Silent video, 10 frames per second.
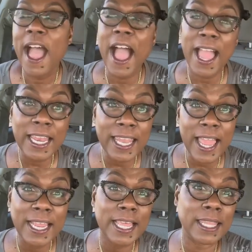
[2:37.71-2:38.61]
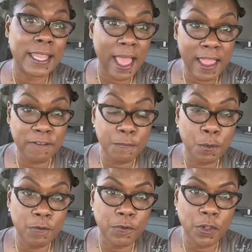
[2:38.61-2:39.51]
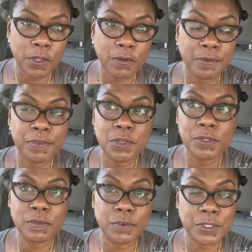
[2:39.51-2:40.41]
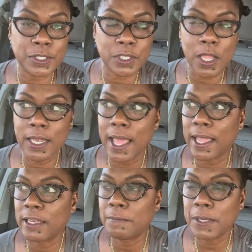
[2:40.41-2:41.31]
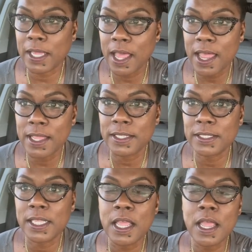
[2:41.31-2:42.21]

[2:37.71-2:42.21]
I like live portfolio reviews versus online, because